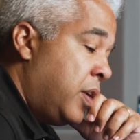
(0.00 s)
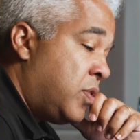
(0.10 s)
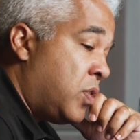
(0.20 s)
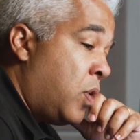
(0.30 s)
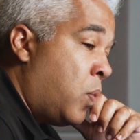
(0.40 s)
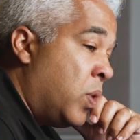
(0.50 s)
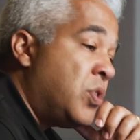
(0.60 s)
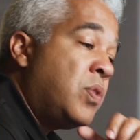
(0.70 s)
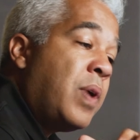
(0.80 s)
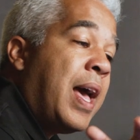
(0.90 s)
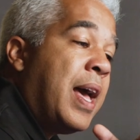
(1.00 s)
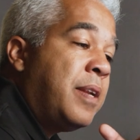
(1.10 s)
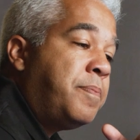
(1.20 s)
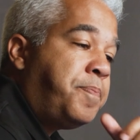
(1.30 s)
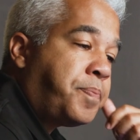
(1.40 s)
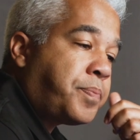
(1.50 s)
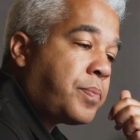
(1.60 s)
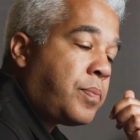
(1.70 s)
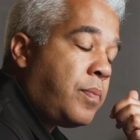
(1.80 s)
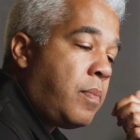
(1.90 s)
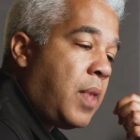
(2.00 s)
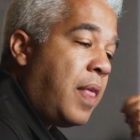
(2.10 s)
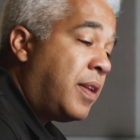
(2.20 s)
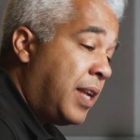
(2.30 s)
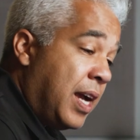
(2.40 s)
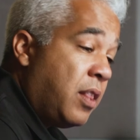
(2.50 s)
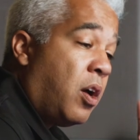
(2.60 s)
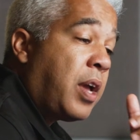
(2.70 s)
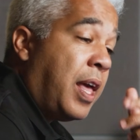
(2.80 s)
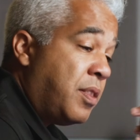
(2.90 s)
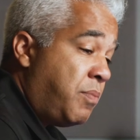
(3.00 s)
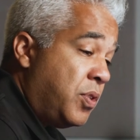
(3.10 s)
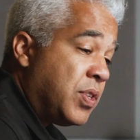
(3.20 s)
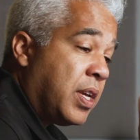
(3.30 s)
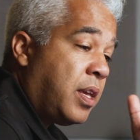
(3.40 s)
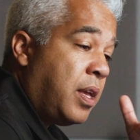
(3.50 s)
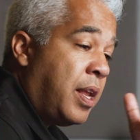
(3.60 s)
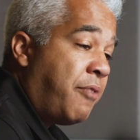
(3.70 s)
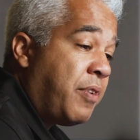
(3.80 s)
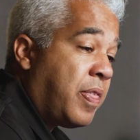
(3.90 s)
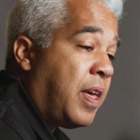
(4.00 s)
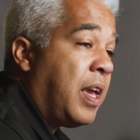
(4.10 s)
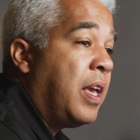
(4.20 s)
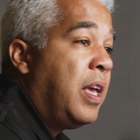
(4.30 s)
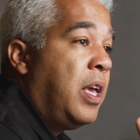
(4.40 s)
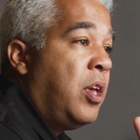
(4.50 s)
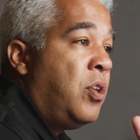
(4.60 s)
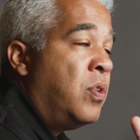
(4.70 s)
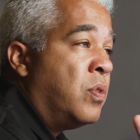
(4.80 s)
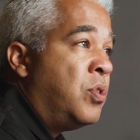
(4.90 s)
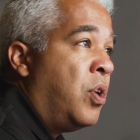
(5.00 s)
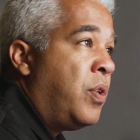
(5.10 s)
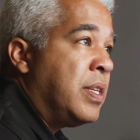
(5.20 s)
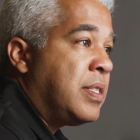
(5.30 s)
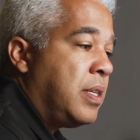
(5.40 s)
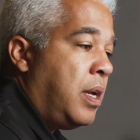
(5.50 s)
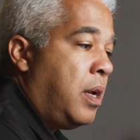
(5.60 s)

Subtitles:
So once you add the dialogue the music and everything, you'll notice